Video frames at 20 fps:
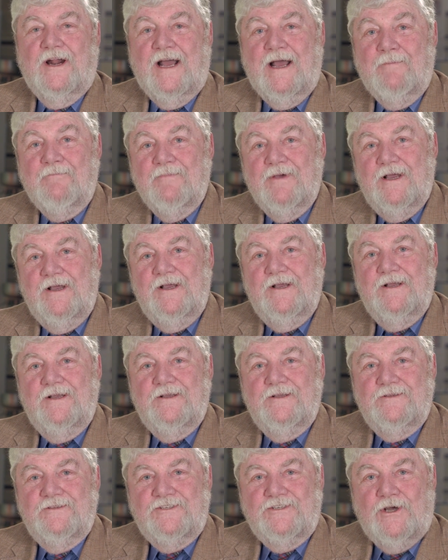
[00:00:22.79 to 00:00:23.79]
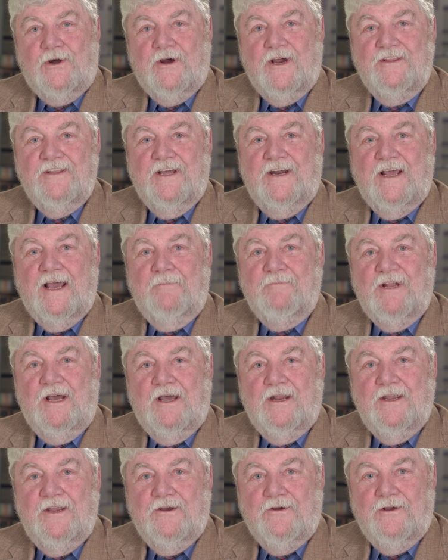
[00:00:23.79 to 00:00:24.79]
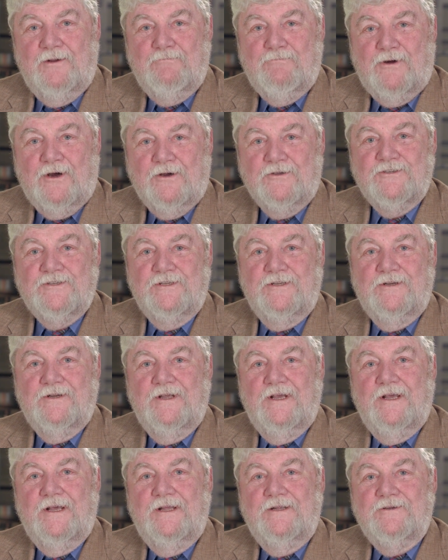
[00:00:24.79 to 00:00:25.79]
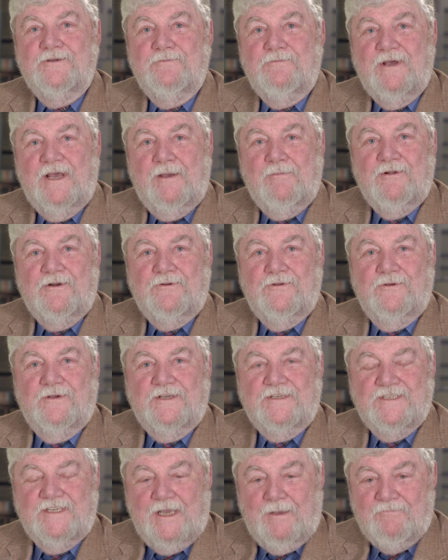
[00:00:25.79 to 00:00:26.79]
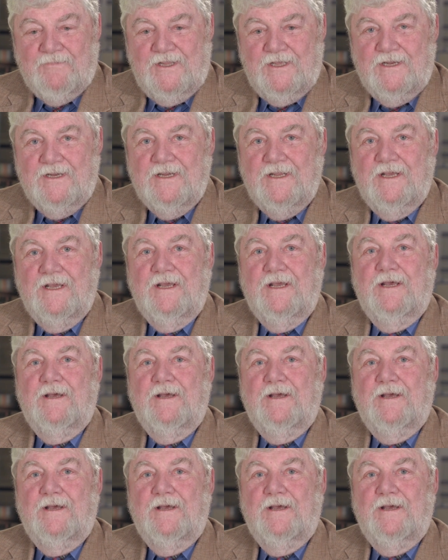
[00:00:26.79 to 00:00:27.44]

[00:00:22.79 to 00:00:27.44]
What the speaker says: I'm sorry that I'm not here in person to be able to accept it,